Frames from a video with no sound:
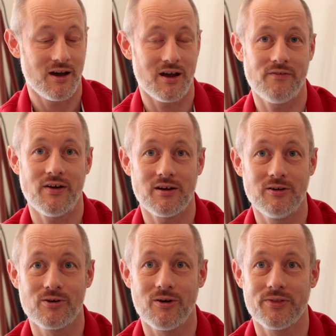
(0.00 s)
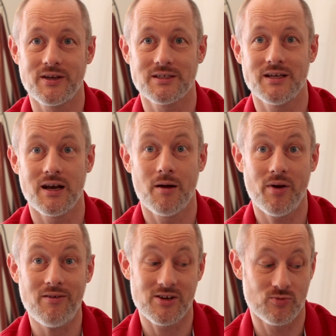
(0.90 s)
and I've had a look on the internet.
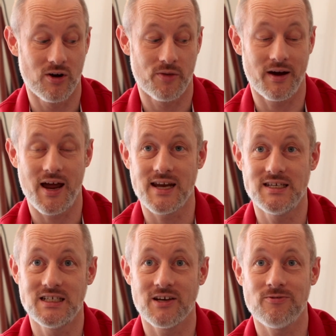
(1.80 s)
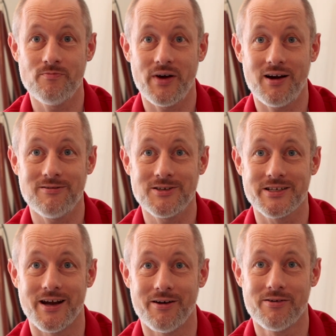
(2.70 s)
Apparently it's worth about £87
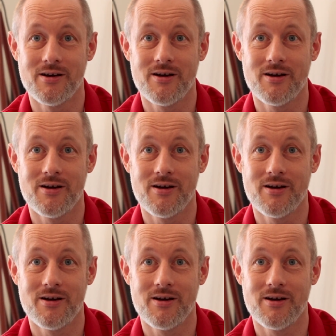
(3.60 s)
now.